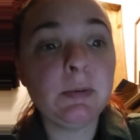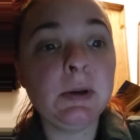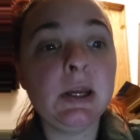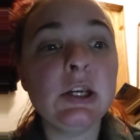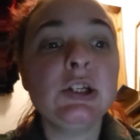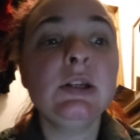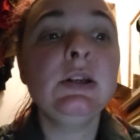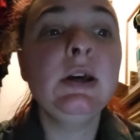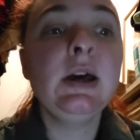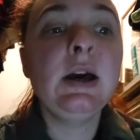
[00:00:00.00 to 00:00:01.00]

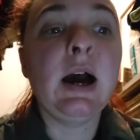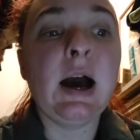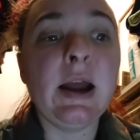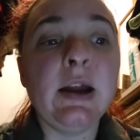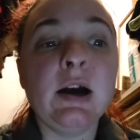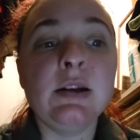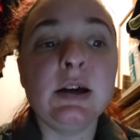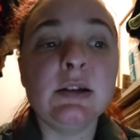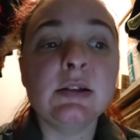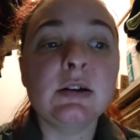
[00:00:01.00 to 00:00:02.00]
communication. High
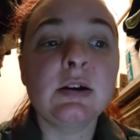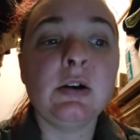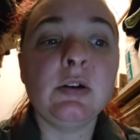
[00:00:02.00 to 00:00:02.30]
context